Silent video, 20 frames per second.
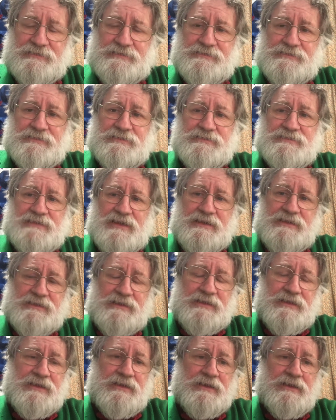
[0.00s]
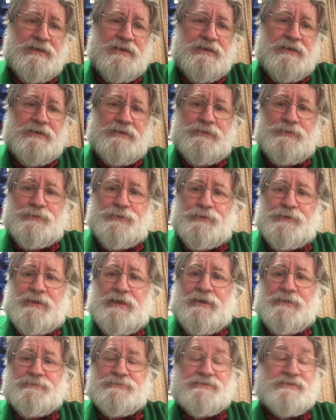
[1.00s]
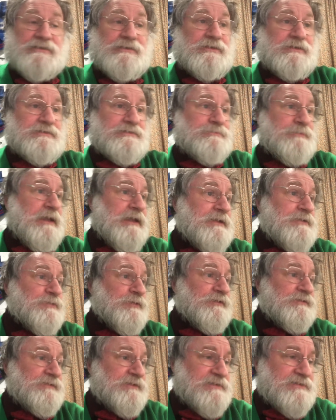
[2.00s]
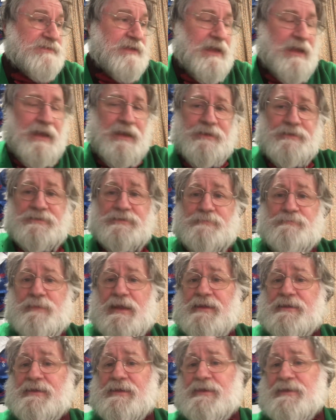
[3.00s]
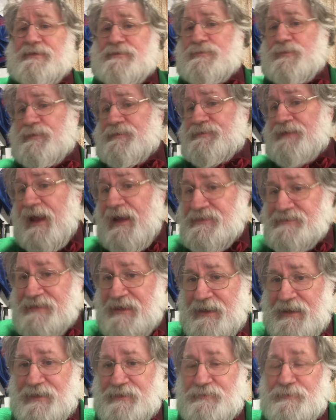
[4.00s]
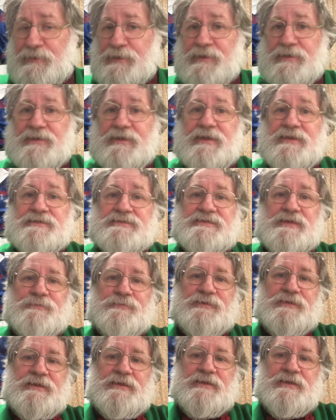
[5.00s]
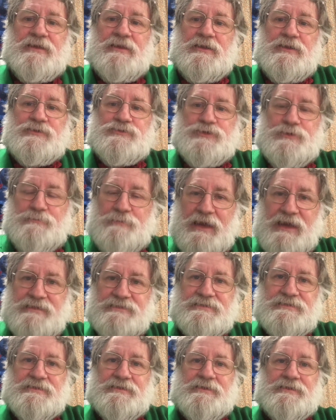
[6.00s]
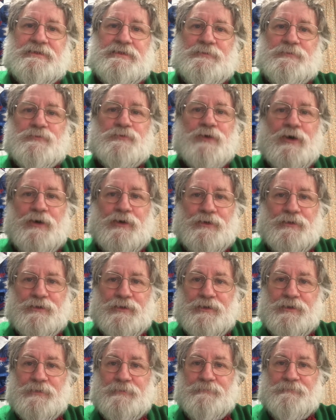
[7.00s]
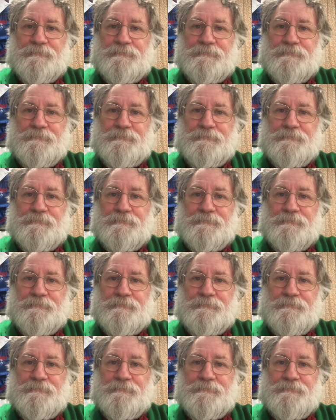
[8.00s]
that in taking a law out that's made with this hand and making it with that hand, we're going to get something dramatically wrong.